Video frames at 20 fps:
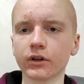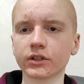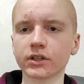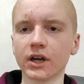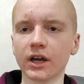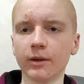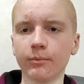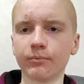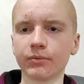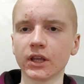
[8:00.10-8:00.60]

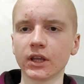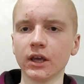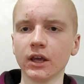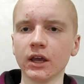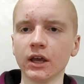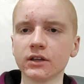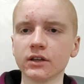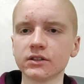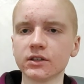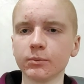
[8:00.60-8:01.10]
time,
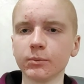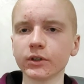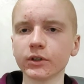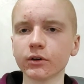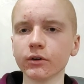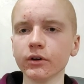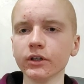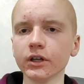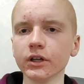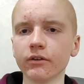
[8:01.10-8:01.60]
the
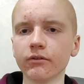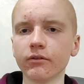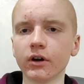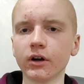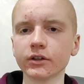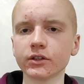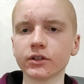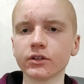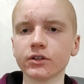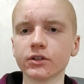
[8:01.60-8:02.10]
Bitcoin
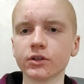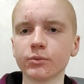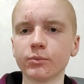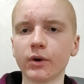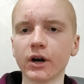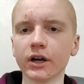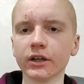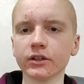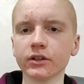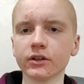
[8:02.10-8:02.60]
awarded to
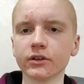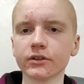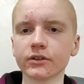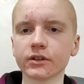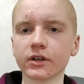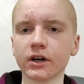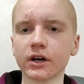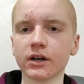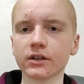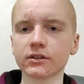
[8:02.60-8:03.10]
miners
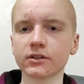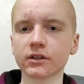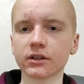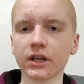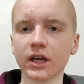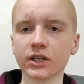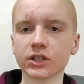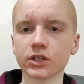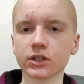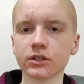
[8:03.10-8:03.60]
are
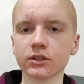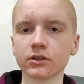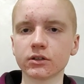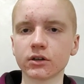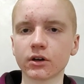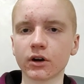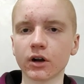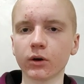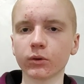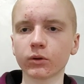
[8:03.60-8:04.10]
slashed
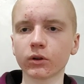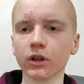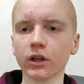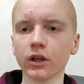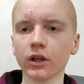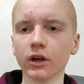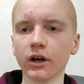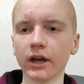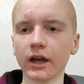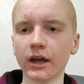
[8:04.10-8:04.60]
roughly
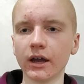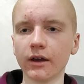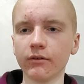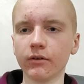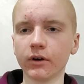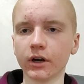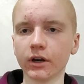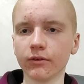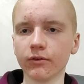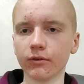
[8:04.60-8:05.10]

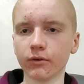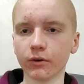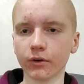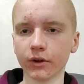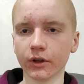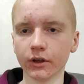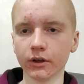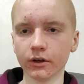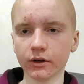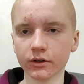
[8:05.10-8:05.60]
every 4
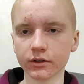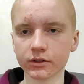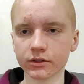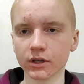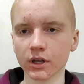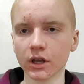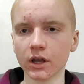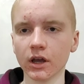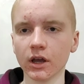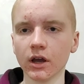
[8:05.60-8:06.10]
years
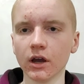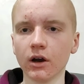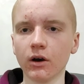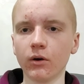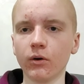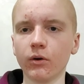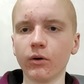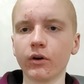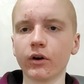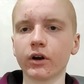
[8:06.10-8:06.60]

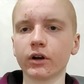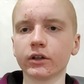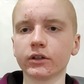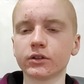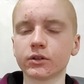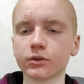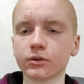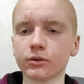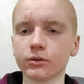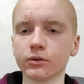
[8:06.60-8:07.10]
or
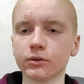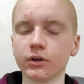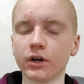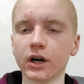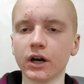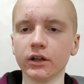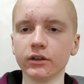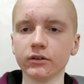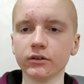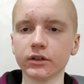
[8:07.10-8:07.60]

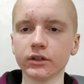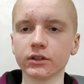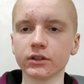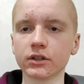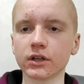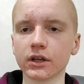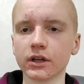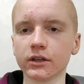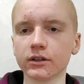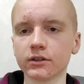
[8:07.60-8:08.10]

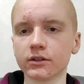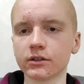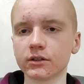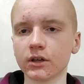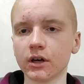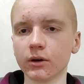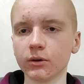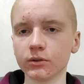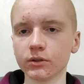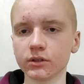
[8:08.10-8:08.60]

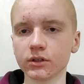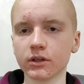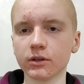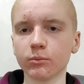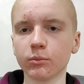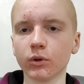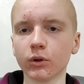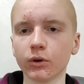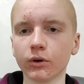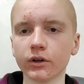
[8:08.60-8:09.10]
210,000
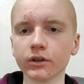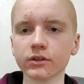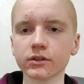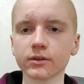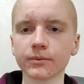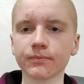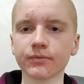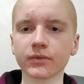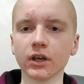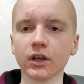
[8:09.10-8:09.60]
blocks
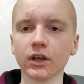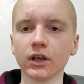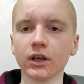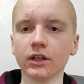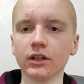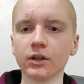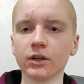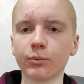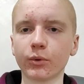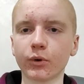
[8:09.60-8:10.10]
in
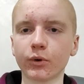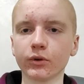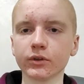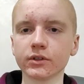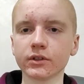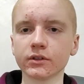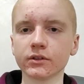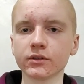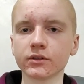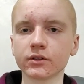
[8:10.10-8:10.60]
a
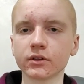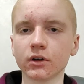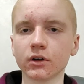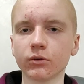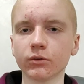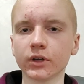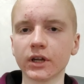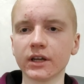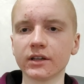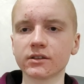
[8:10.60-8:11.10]
process
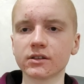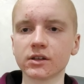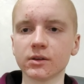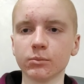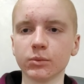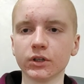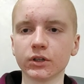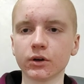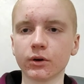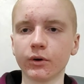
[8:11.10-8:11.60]
known as the
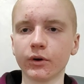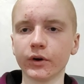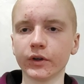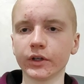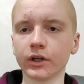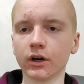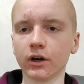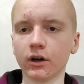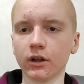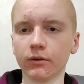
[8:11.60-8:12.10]
Bitcoin
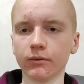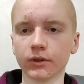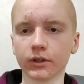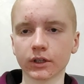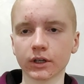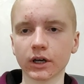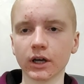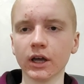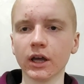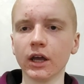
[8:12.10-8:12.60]
halving.
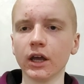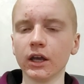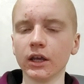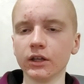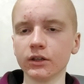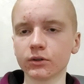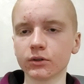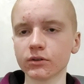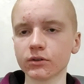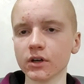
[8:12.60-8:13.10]
In
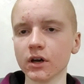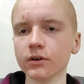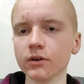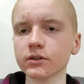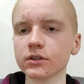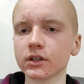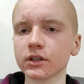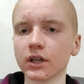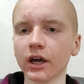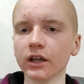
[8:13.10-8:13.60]

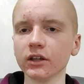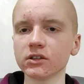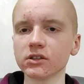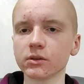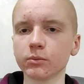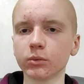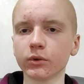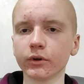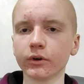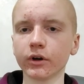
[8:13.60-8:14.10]
2009, the
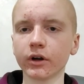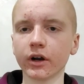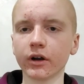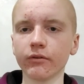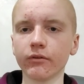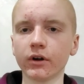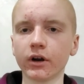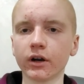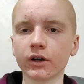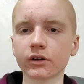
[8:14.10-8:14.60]
block
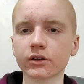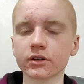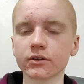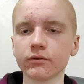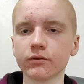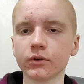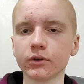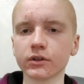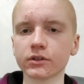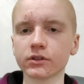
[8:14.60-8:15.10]
reward
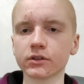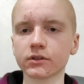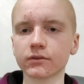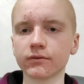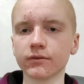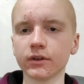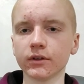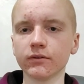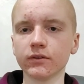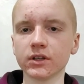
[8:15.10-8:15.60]
was
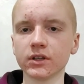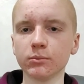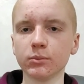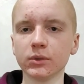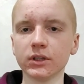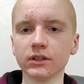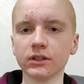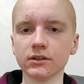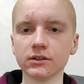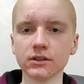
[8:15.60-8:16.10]
50
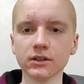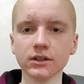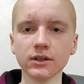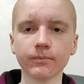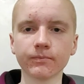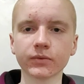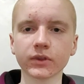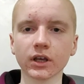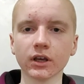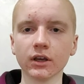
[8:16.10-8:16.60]

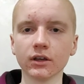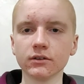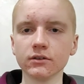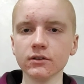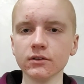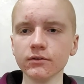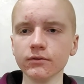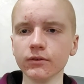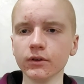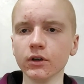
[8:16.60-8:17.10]
BTC. This
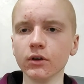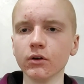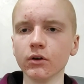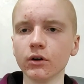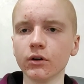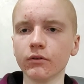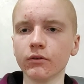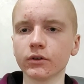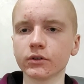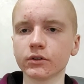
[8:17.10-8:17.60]
figure
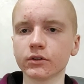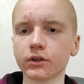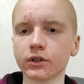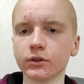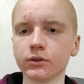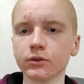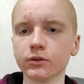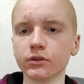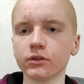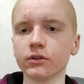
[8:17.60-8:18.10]
was
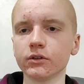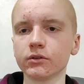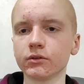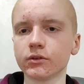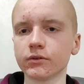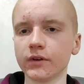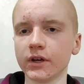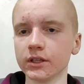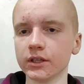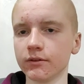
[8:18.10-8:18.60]
reduced to
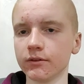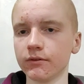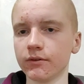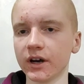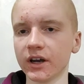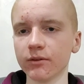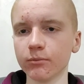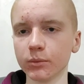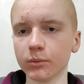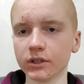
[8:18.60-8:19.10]

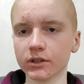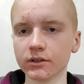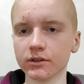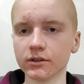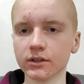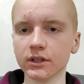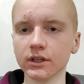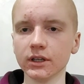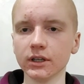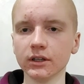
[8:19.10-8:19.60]
25
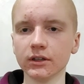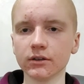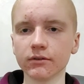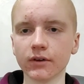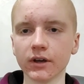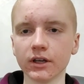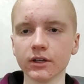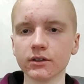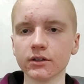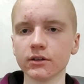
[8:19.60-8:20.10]
BTC in
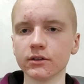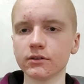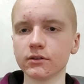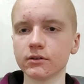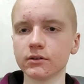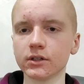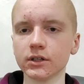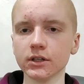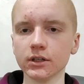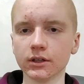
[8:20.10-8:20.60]

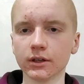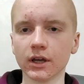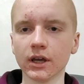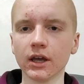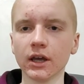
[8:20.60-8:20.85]
2013.